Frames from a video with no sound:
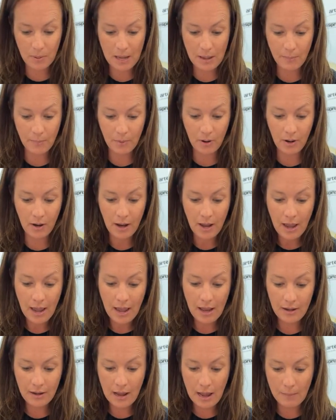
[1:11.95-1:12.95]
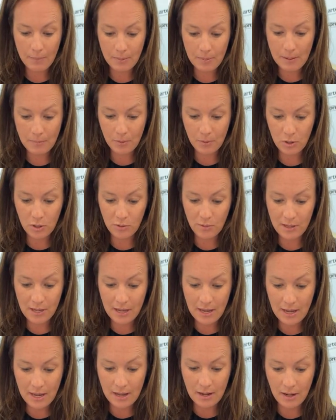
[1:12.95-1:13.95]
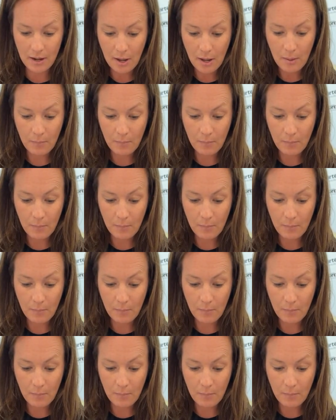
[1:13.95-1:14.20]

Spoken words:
paper and copy paper, you can,